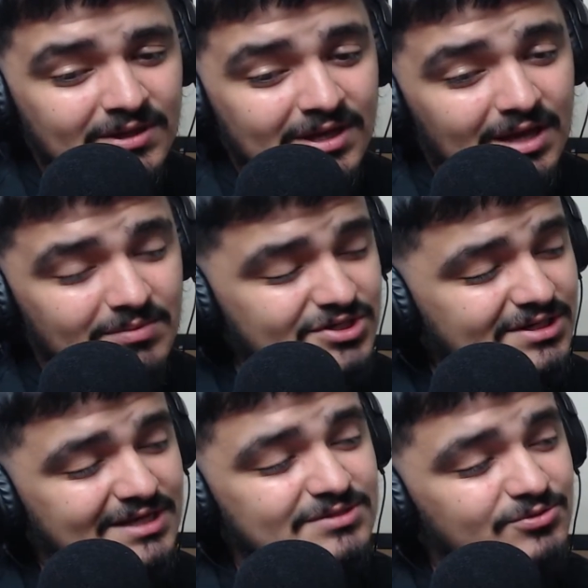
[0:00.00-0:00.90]
And make sure you
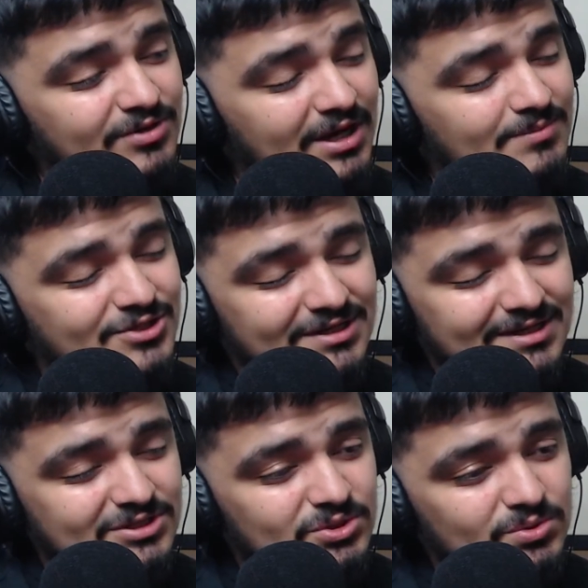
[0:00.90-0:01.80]
guys subscribe. I'm trying to get
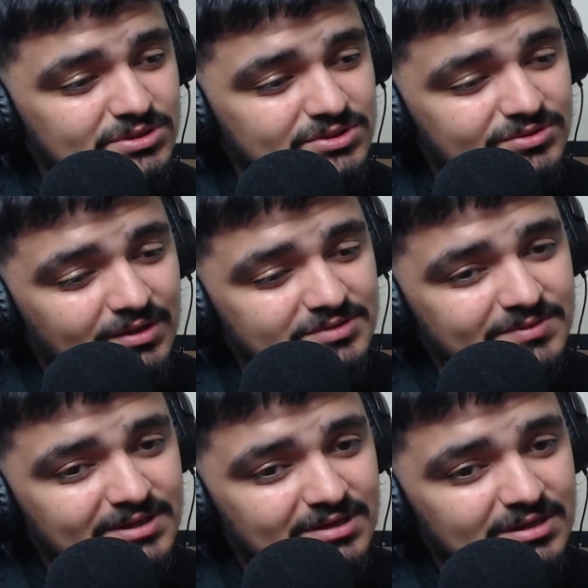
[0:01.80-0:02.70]
to 200 subscribers by the
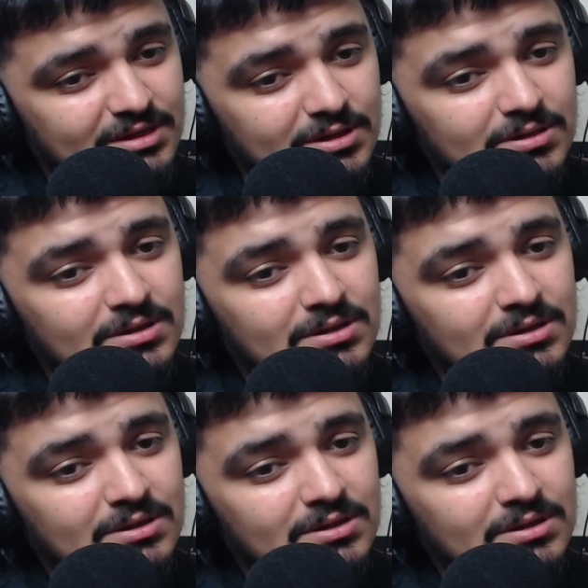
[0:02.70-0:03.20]
end of the year.